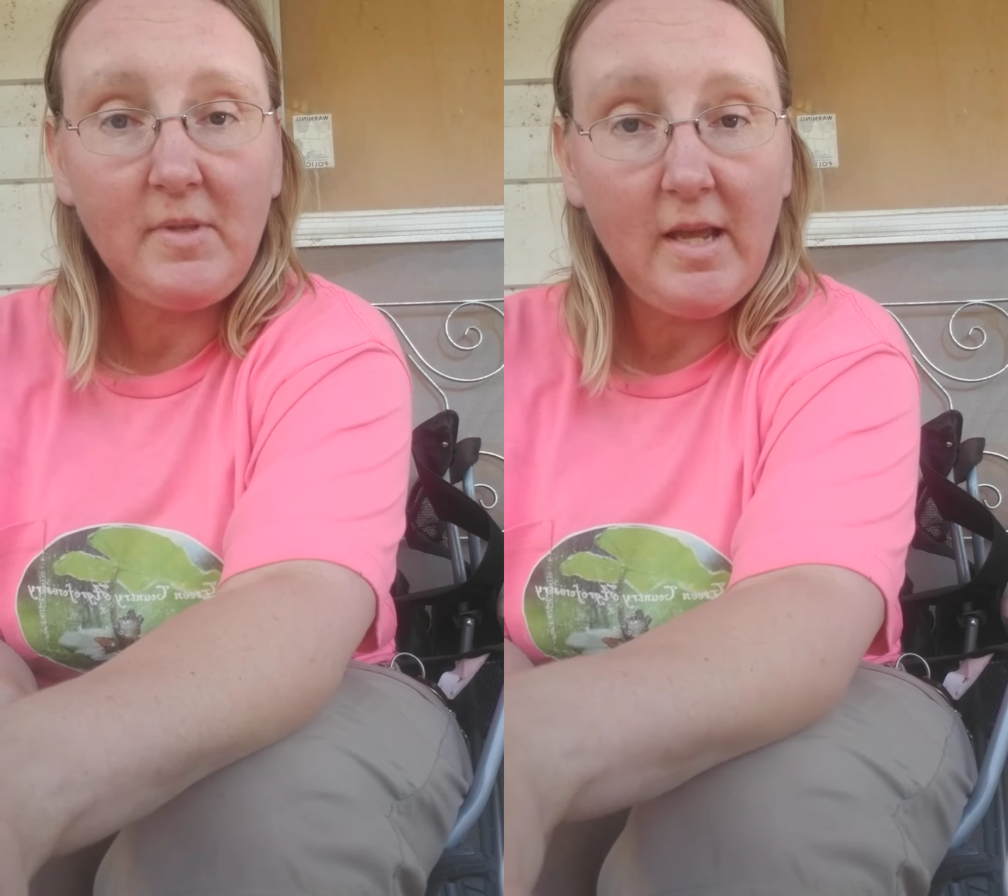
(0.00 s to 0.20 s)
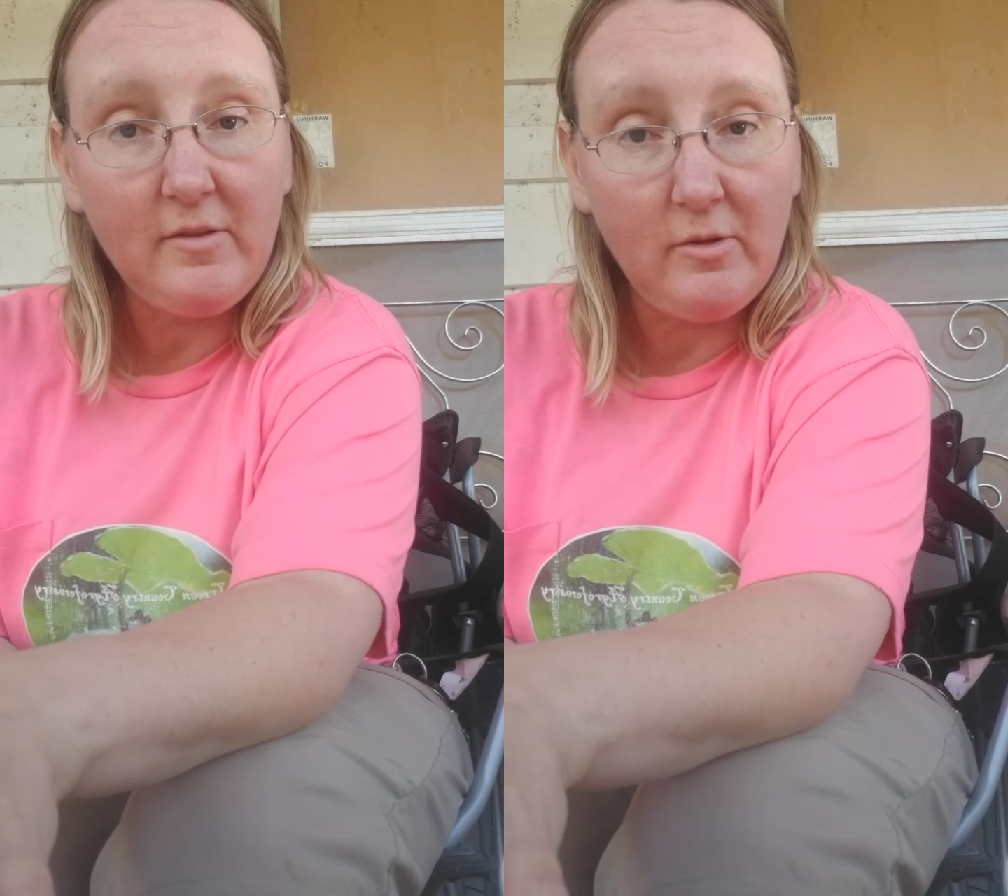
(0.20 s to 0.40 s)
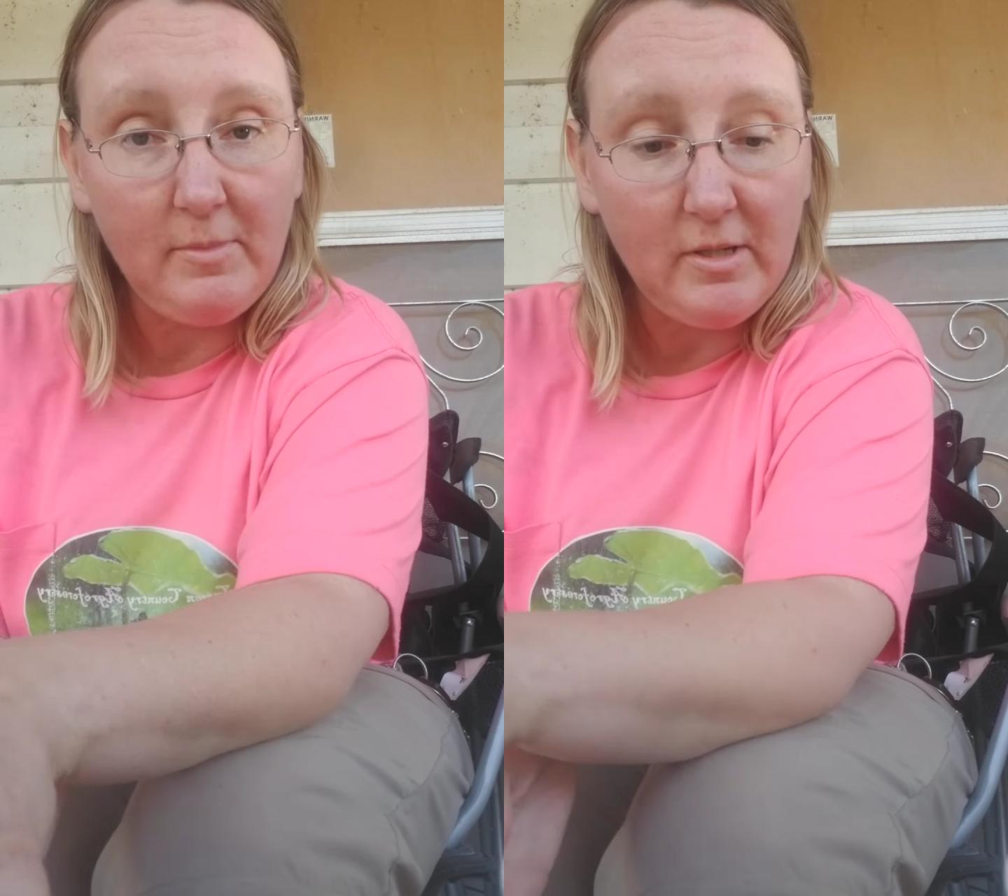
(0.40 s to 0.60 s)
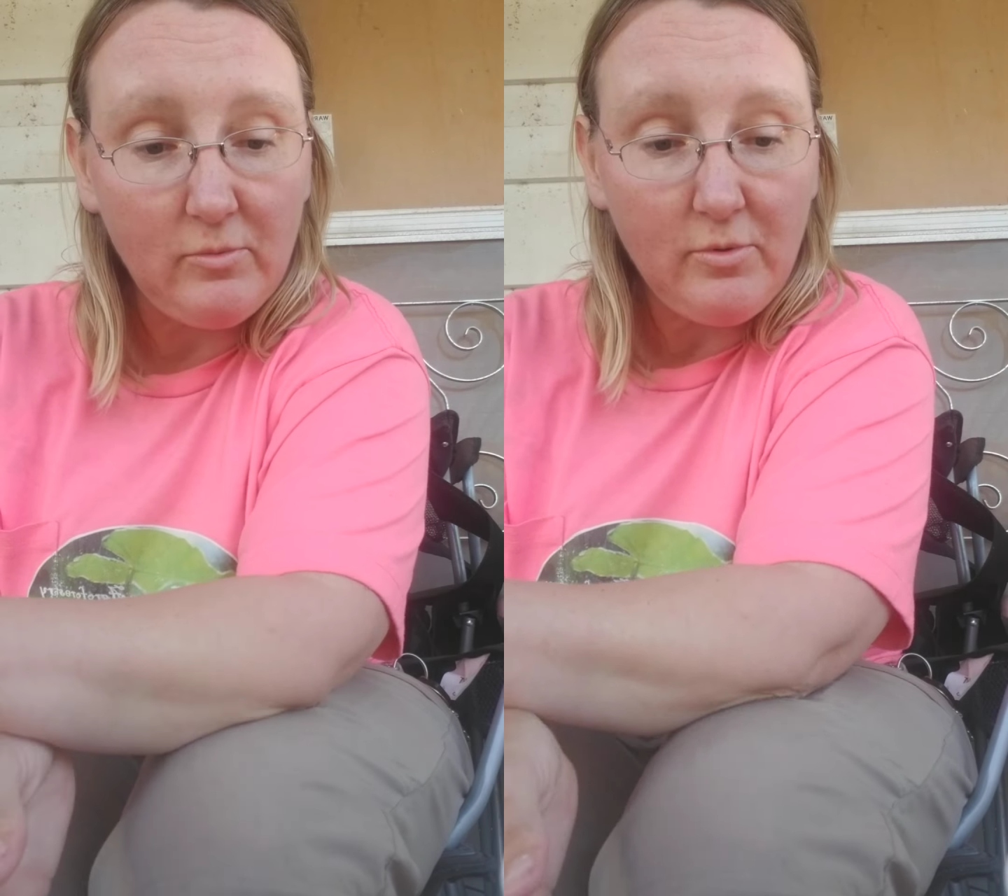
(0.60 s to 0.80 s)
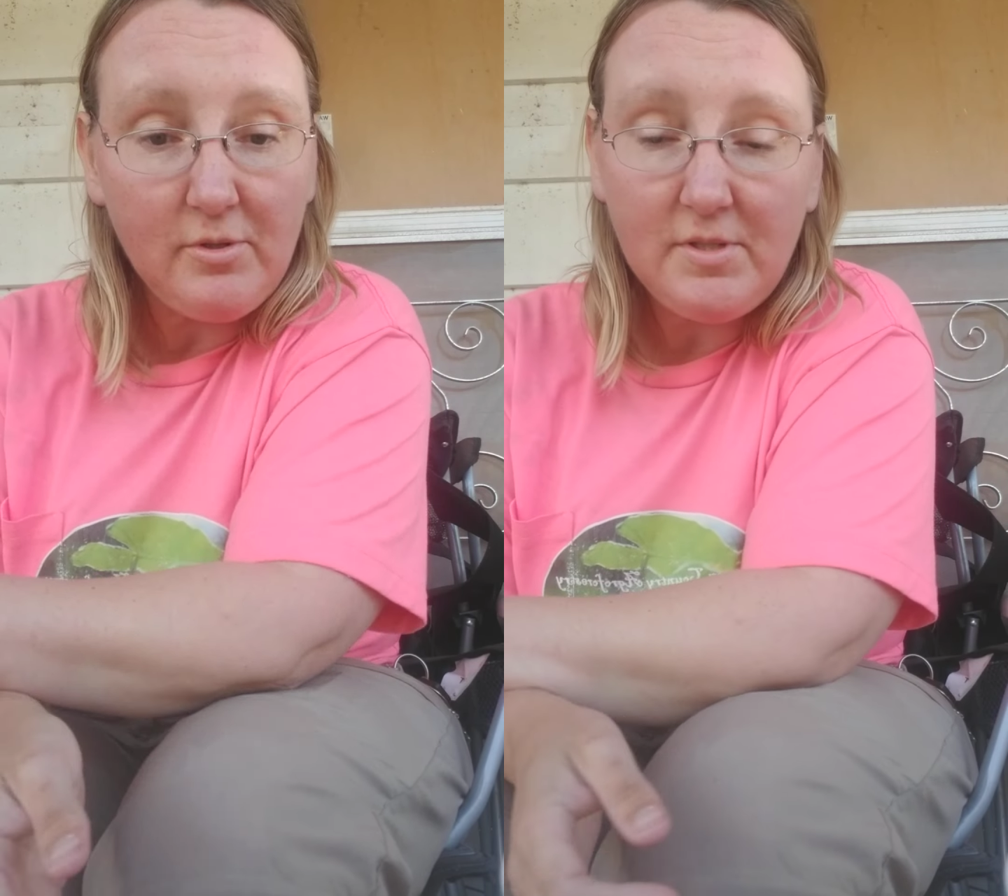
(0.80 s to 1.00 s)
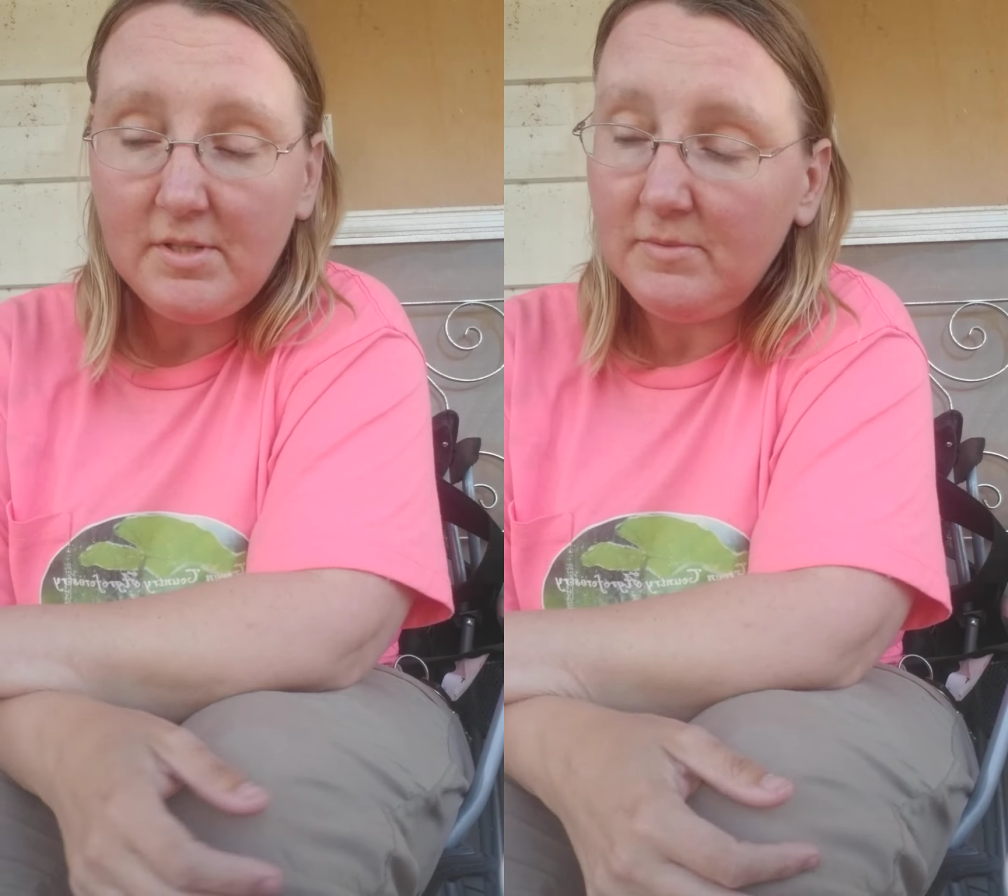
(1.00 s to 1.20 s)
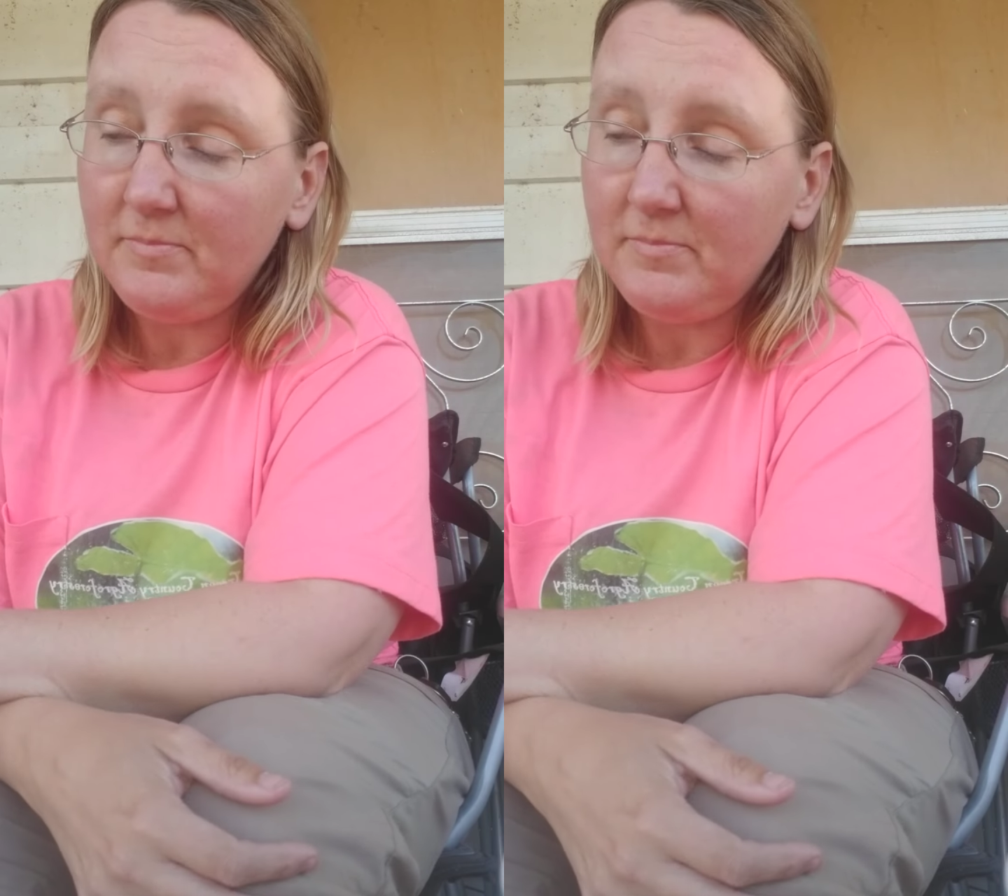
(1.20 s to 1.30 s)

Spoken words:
how that would make it worse.